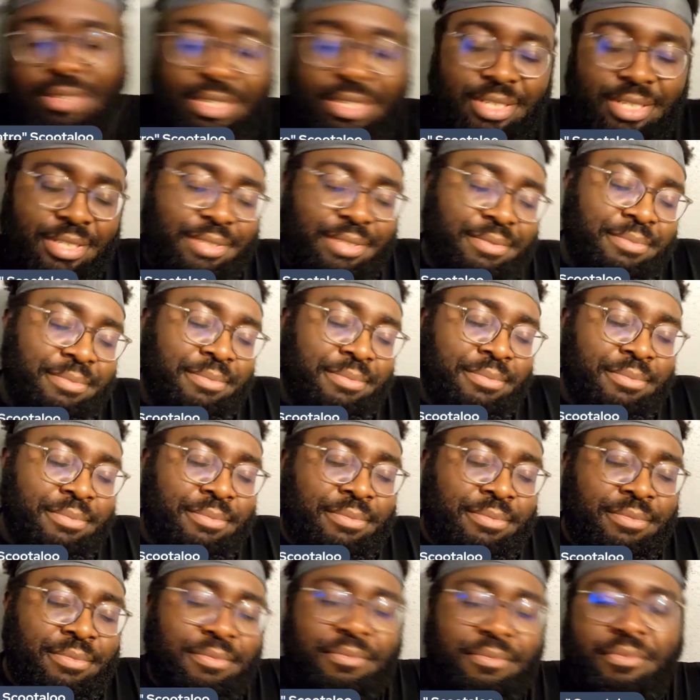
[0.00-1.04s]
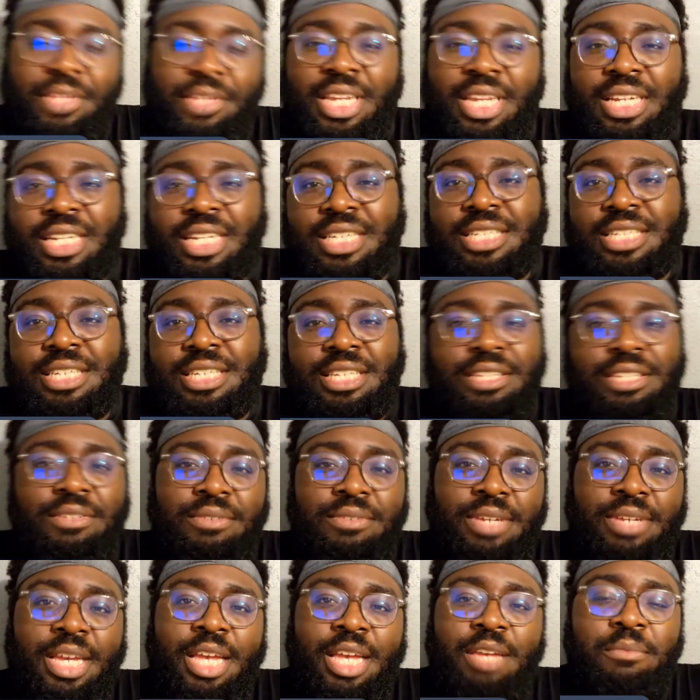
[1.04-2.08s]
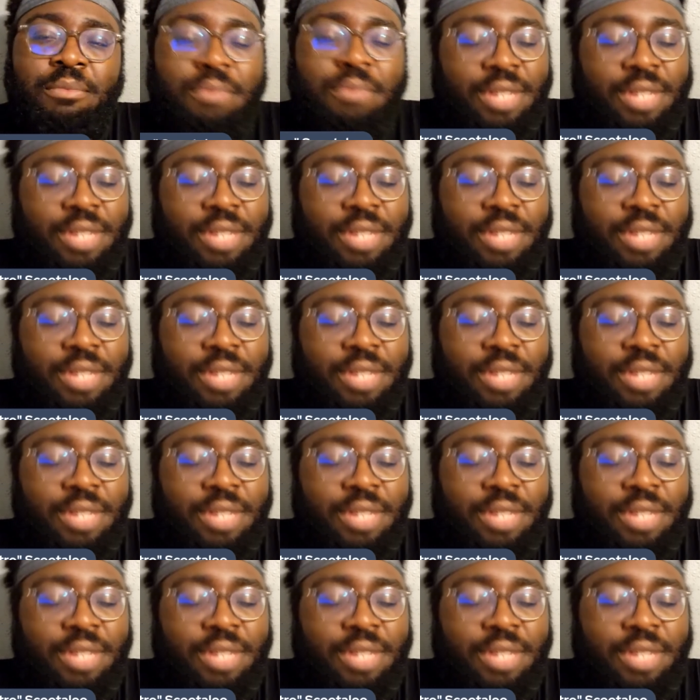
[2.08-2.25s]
in NXT UK.